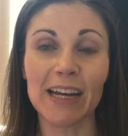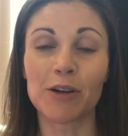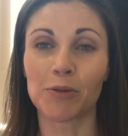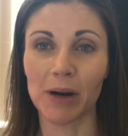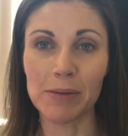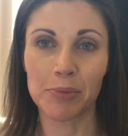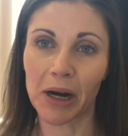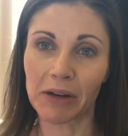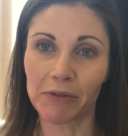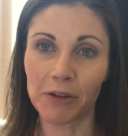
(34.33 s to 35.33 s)
great
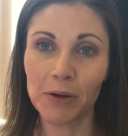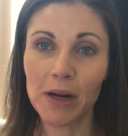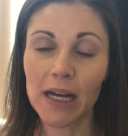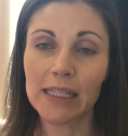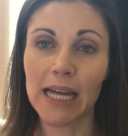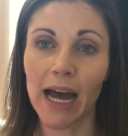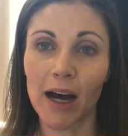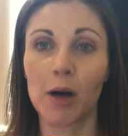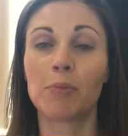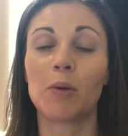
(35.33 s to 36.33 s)
brain food to
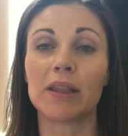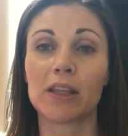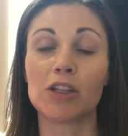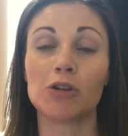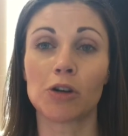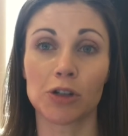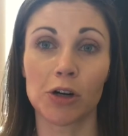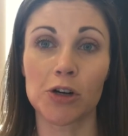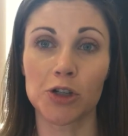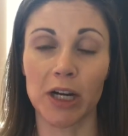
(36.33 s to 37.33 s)
help with the
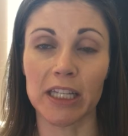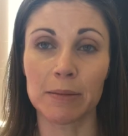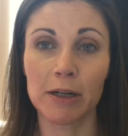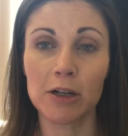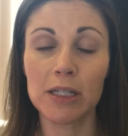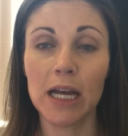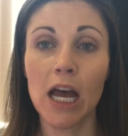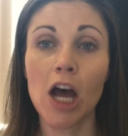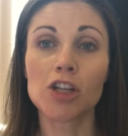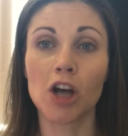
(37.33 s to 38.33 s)
neurotransmitters
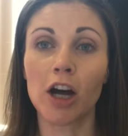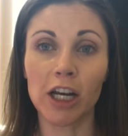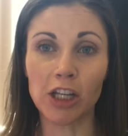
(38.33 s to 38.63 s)
talking